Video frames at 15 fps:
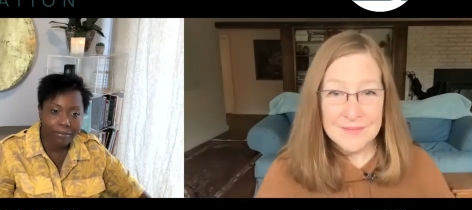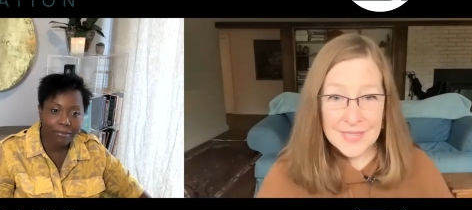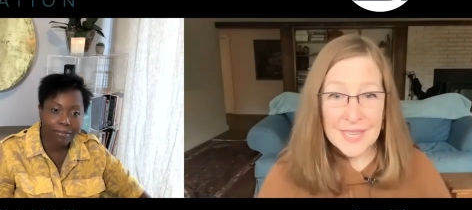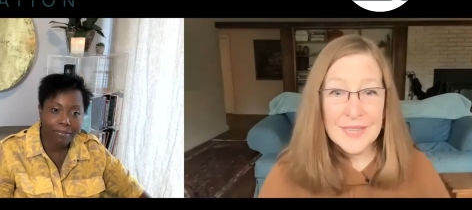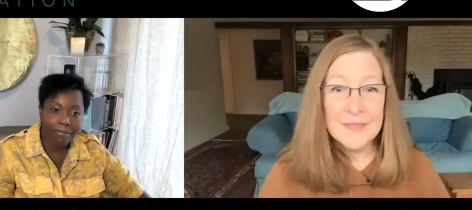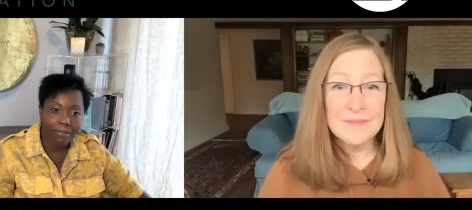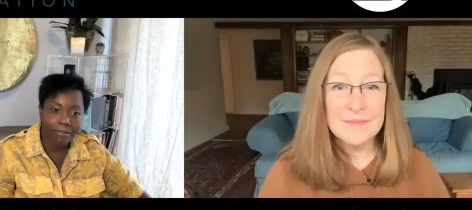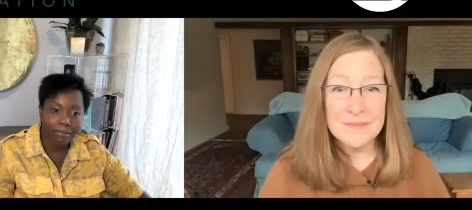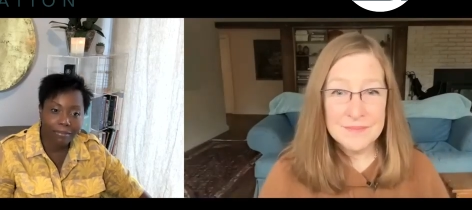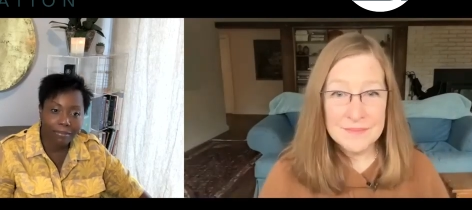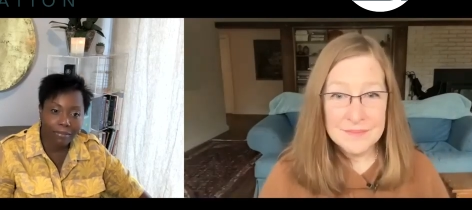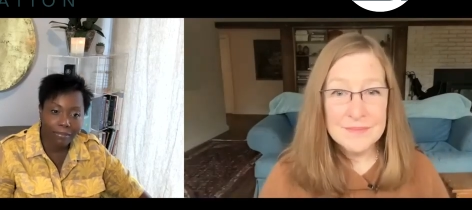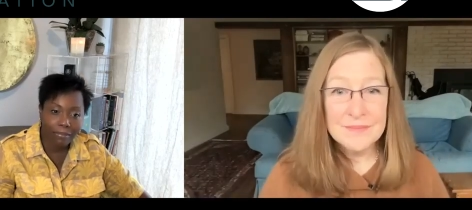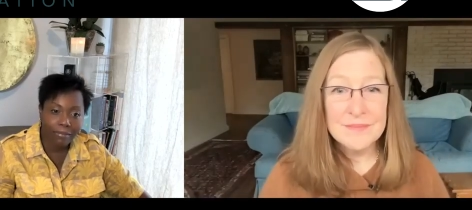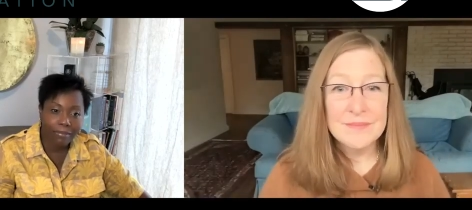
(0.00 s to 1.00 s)
Speaker 1: Yeah.
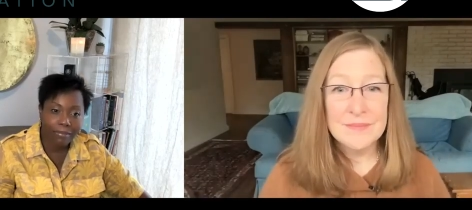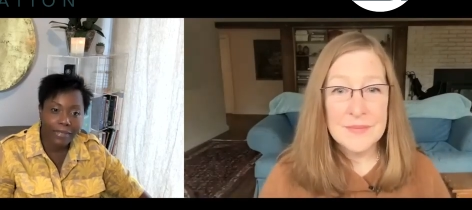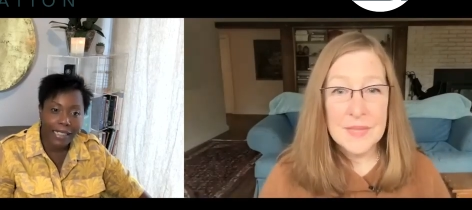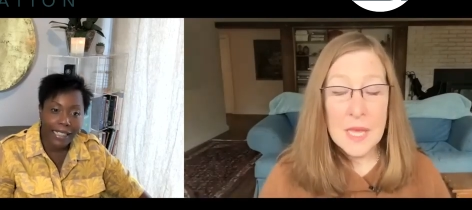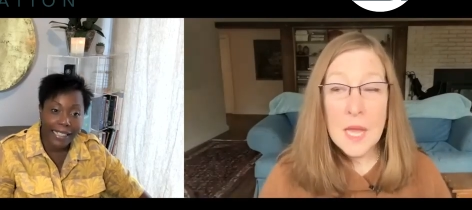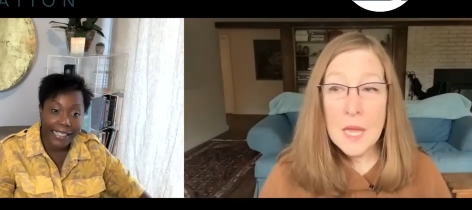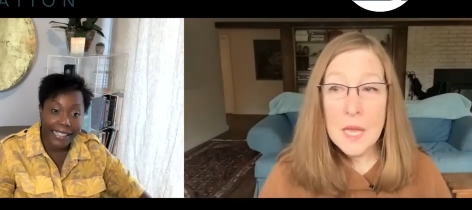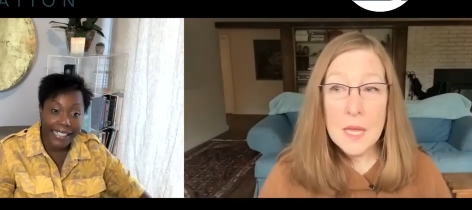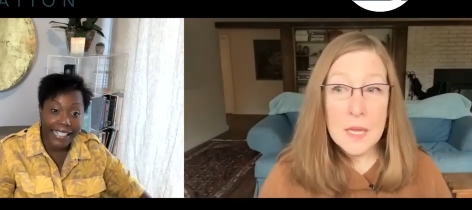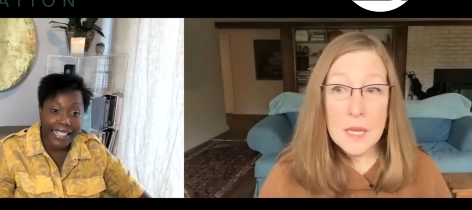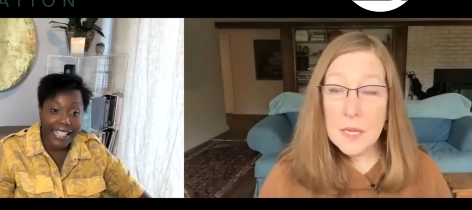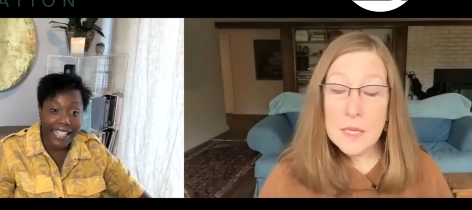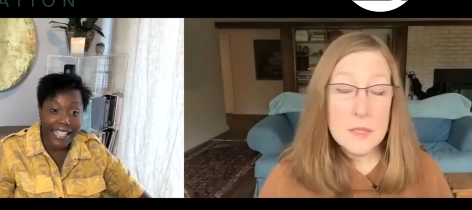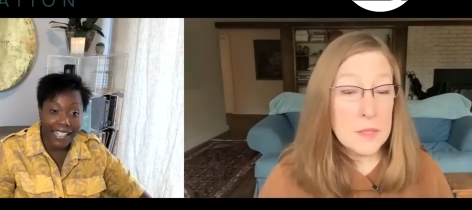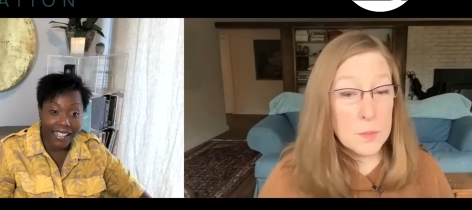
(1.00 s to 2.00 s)

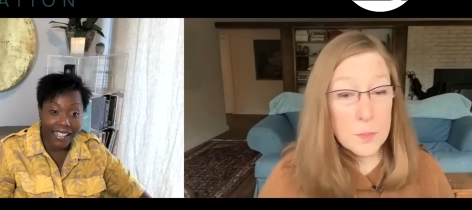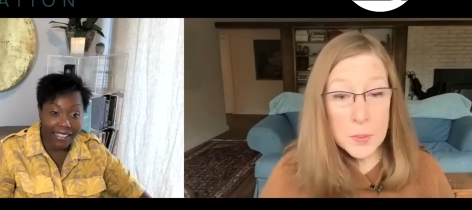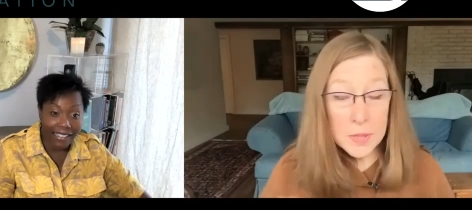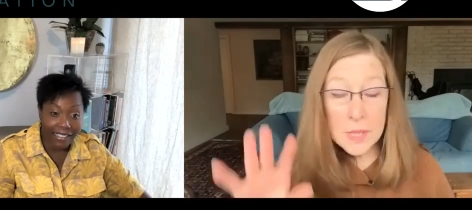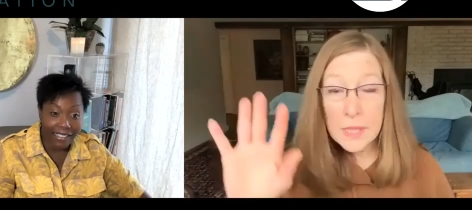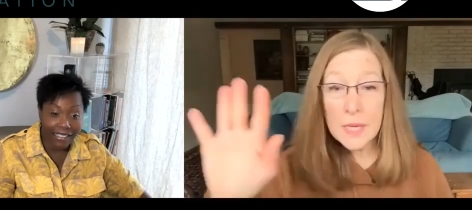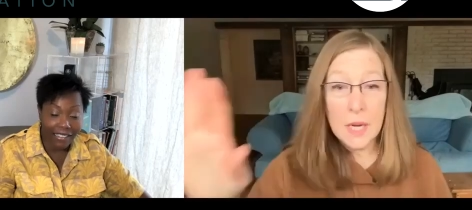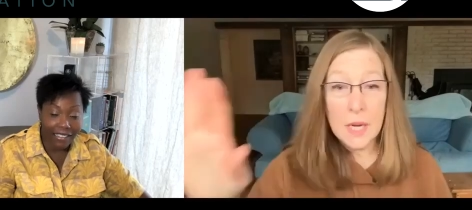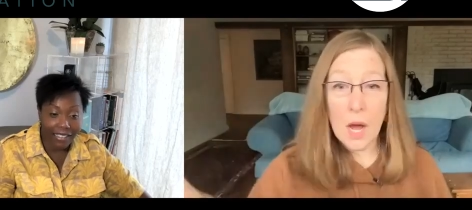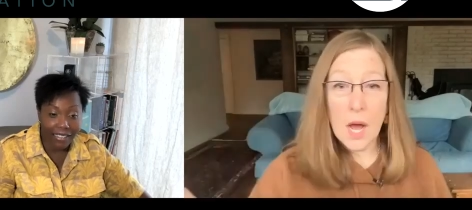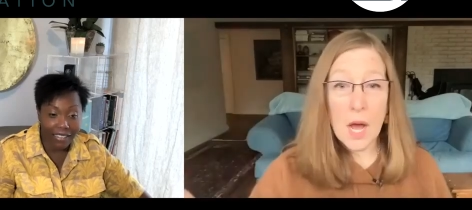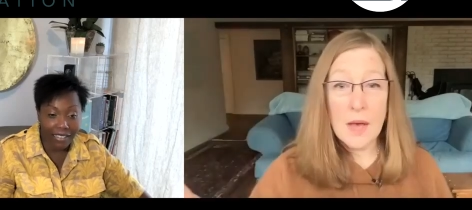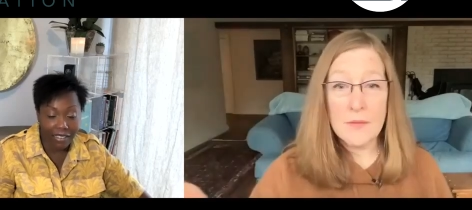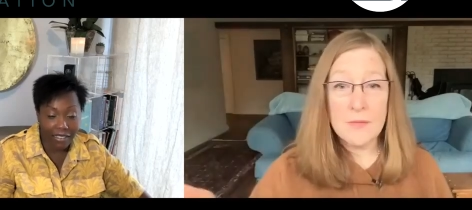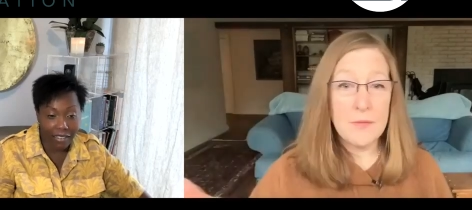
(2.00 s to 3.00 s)
Because putting it
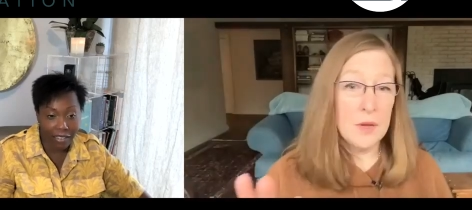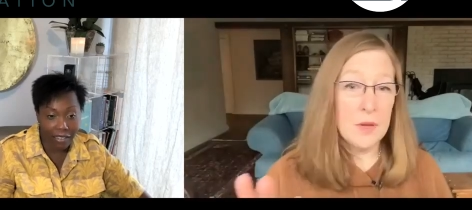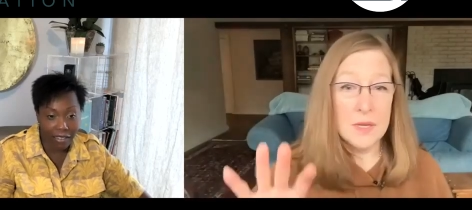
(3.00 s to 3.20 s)
off,